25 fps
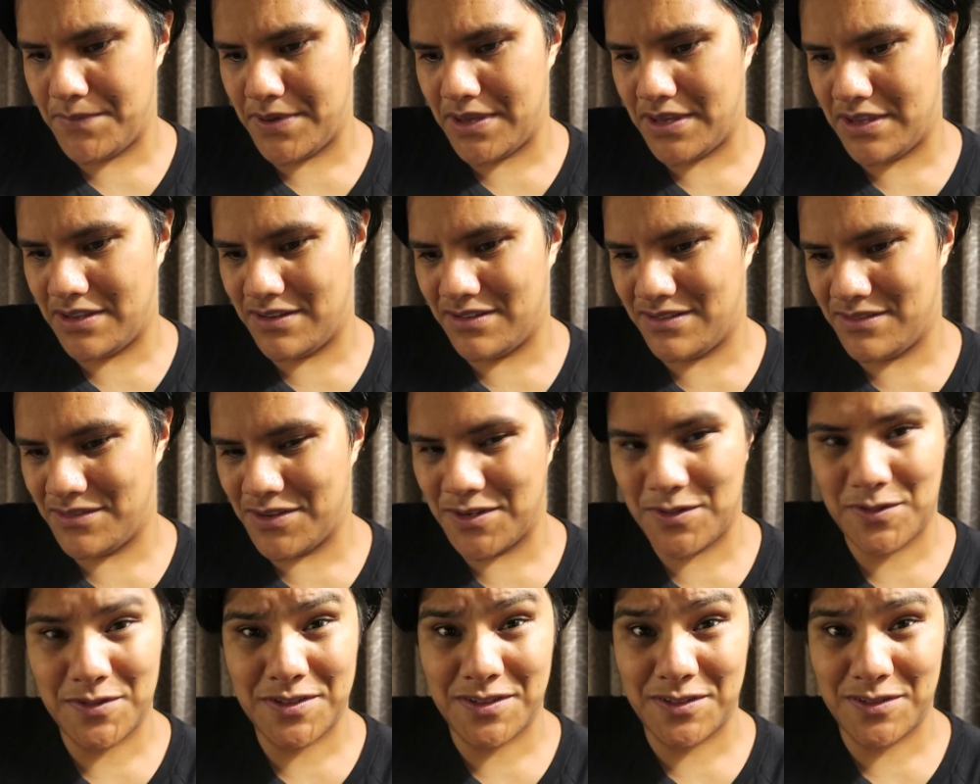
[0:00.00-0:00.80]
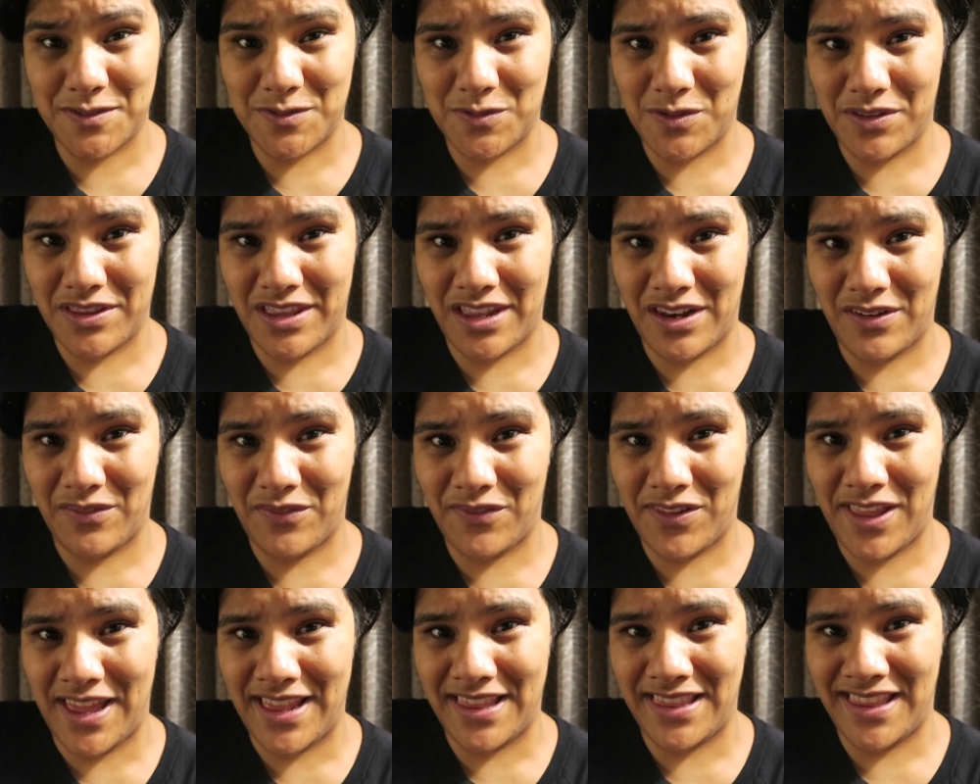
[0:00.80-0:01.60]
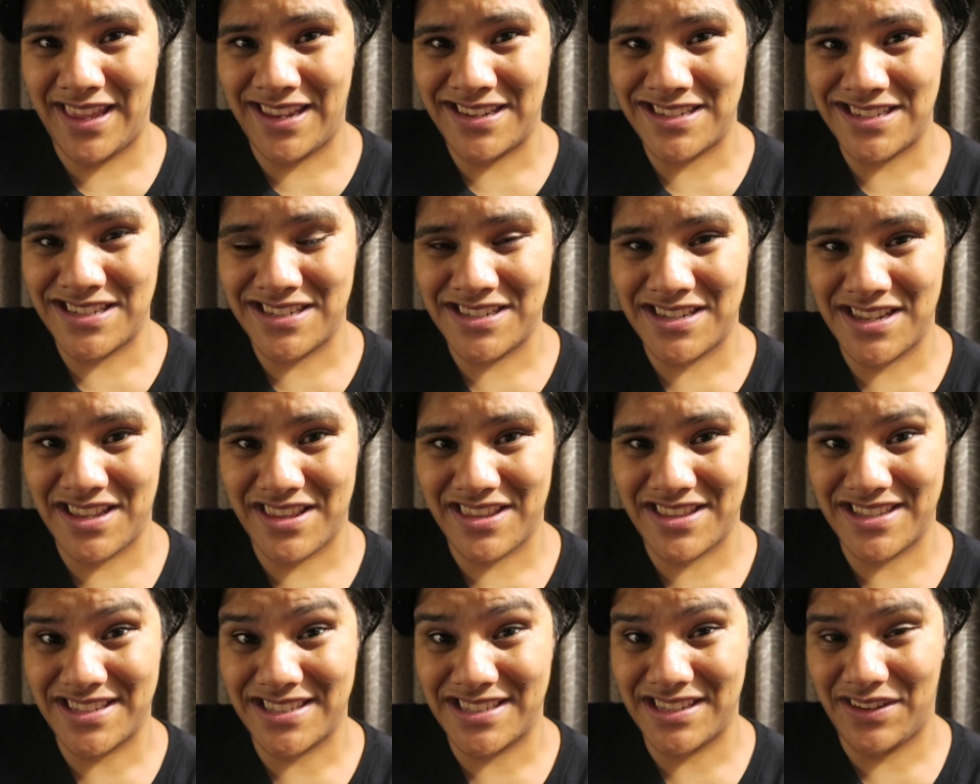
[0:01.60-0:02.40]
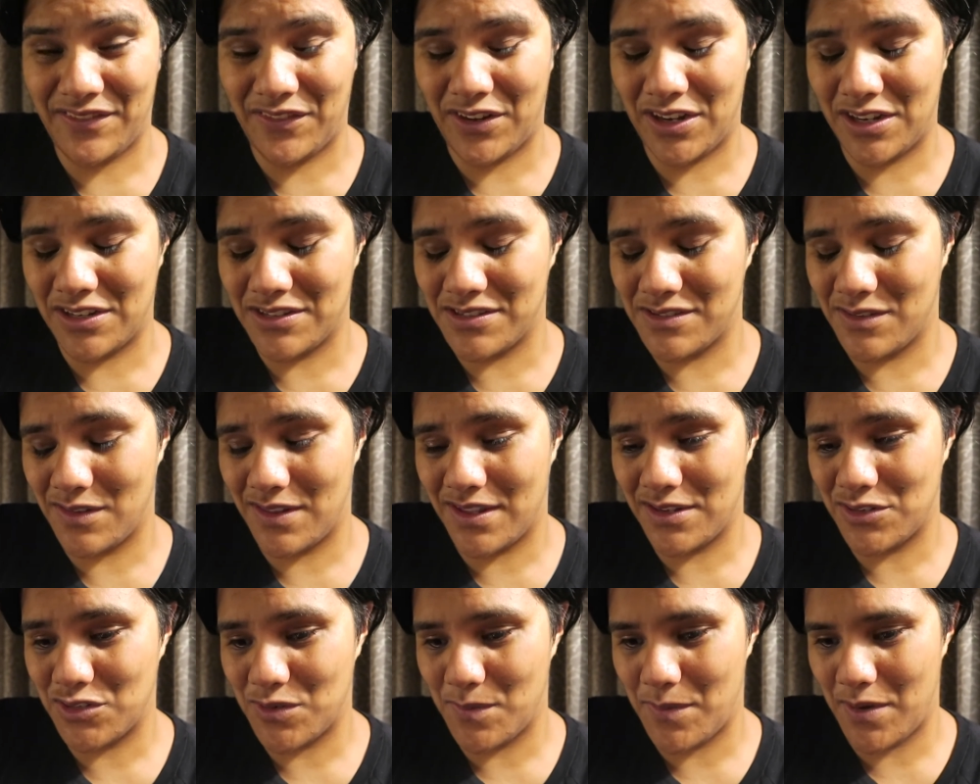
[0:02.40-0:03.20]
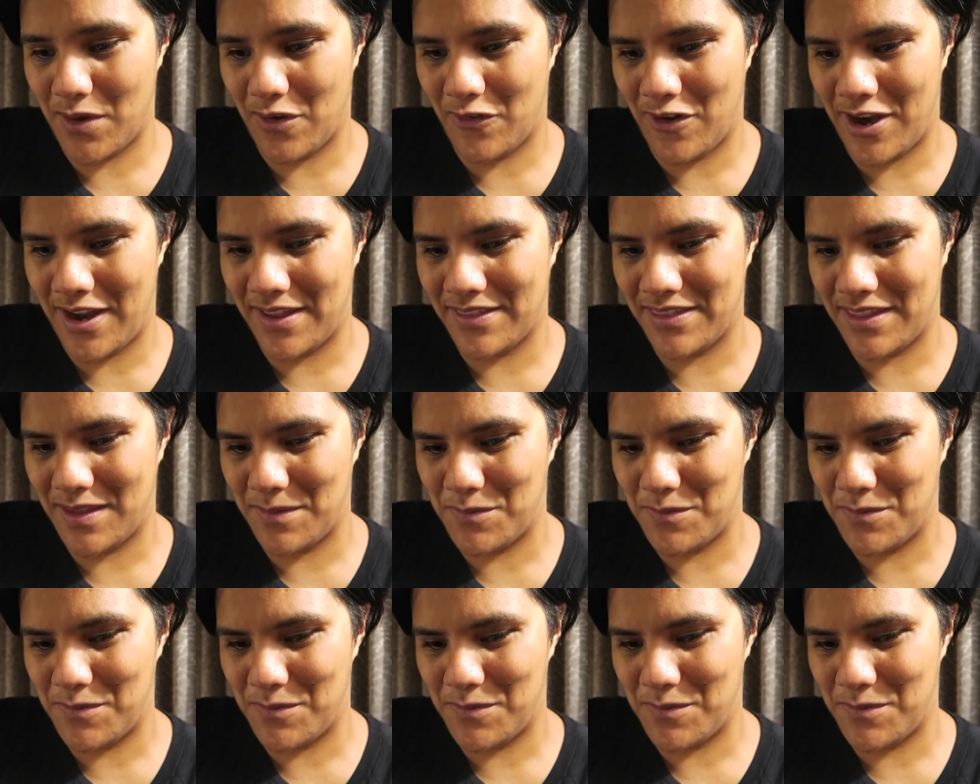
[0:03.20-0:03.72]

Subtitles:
but I also saw that a flight landed this evening, so that should be alright.